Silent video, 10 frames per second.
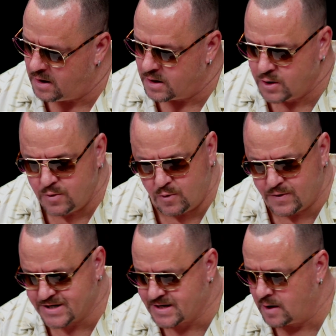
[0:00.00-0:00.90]
You knew
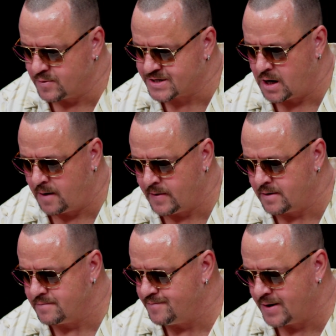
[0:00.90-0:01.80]
this day was
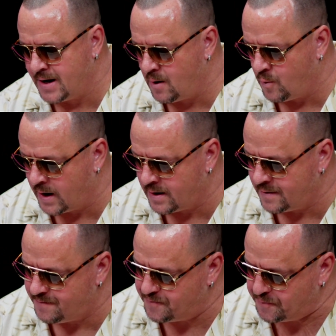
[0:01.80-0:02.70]
coming, but not when.
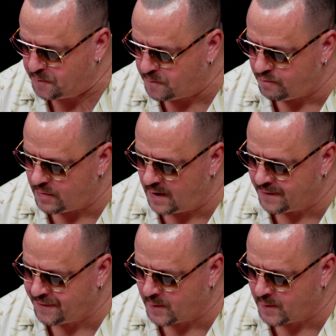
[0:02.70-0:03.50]
The threat